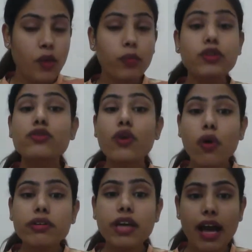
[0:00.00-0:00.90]
We do
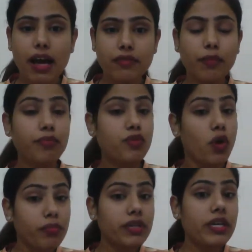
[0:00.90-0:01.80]
not have
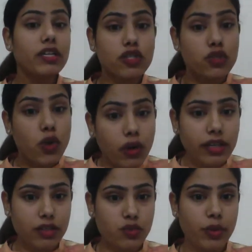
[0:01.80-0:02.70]
appropriate
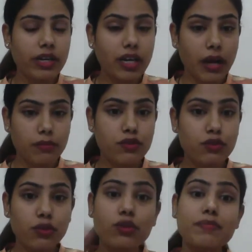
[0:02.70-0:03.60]
knowledge when it comes to
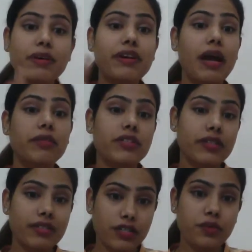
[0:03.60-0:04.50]
those
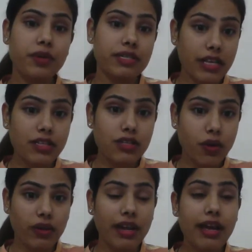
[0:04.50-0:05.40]
parameters that you assessed
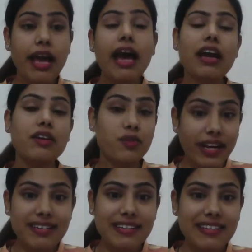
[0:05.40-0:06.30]
on, and
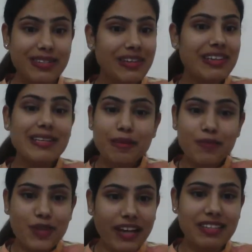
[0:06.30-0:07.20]
writing is really
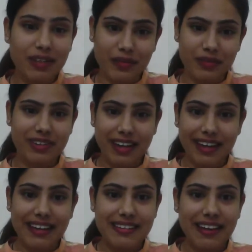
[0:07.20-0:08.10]
subjective,
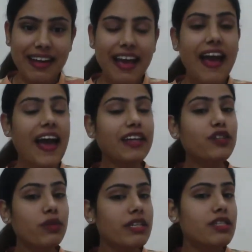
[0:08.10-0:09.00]
right?
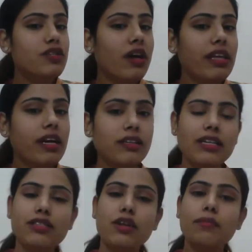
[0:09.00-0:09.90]
And it's not that
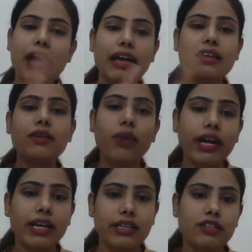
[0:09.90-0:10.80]
it's not black and
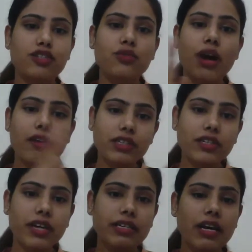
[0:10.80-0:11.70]
white that you have the
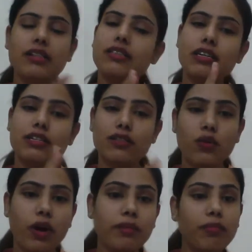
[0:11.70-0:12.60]
correct answer, so
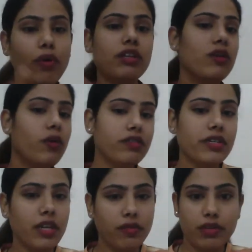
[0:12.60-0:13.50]
1 point
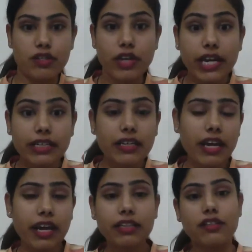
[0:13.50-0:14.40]
allotted, and if it's
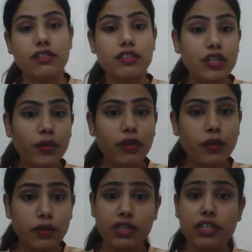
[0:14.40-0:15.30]
incorrect, then zero
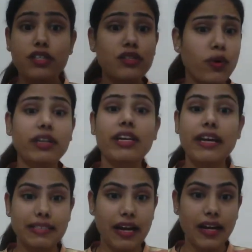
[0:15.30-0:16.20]
allotted. It's not
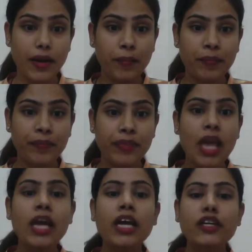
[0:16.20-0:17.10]
like that.
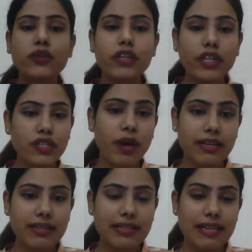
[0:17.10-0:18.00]
You need to
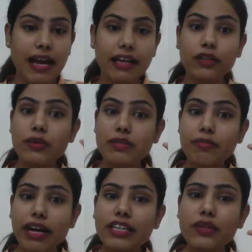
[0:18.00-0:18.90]
understand those
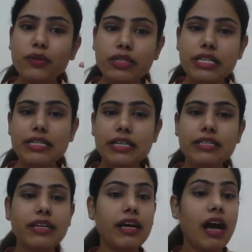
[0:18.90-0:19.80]
minute details
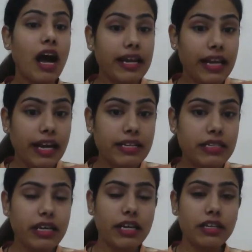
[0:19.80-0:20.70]
that are
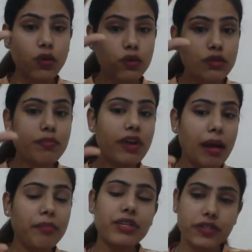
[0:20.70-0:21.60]
highlighted in those
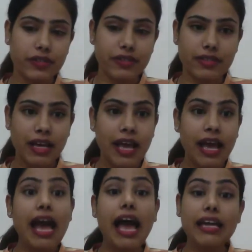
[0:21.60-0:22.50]
parameters.
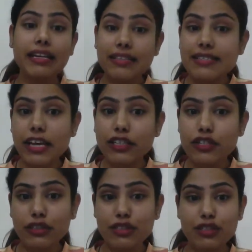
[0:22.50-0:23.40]
And in the
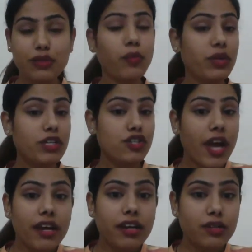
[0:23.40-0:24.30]
sessions, we
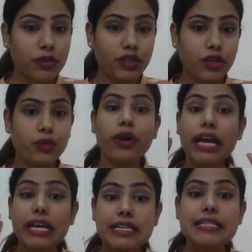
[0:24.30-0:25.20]
share it with you
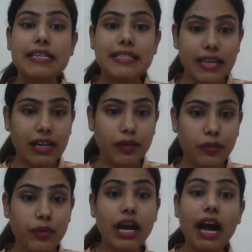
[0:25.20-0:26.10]
in detail.
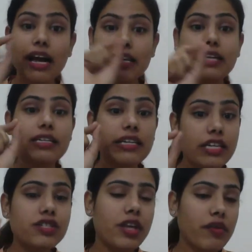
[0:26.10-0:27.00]
We highlight
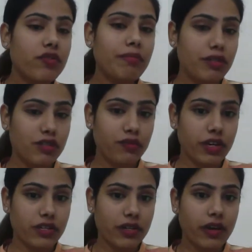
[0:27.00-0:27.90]
each and every bit of
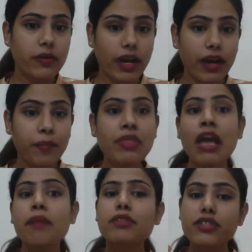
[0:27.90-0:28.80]
it, right?
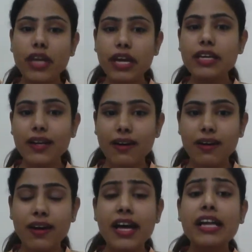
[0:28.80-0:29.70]
But today,
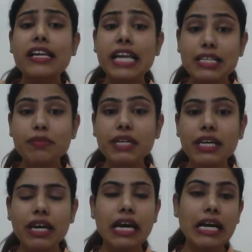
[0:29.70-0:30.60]
here, let
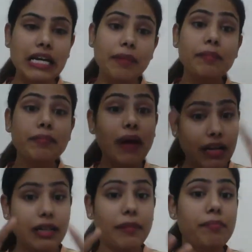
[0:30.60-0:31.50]
me
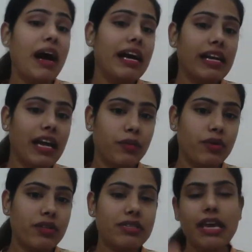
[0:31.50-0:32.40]
compile, I
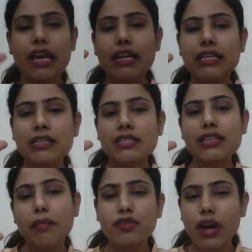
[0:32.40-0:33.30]
would say, and
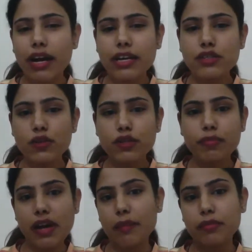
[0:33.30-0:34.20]
summarize those
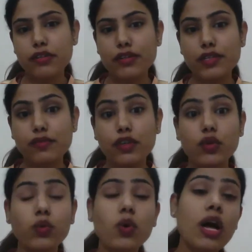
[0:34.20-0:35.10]
parameters for
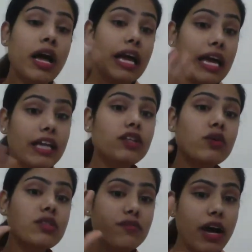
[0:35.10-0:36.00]
you in
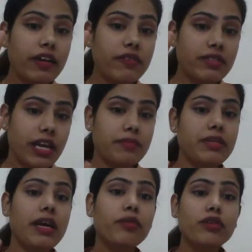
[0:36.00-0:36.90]
those 5 steps
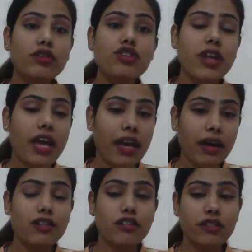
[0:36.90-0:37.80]
that I'm going to share
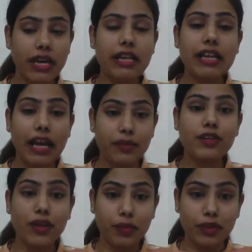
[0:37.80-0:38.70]
today live
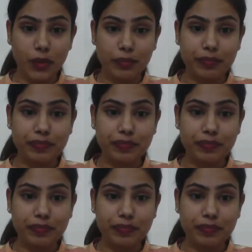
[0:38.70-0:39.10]
here with you.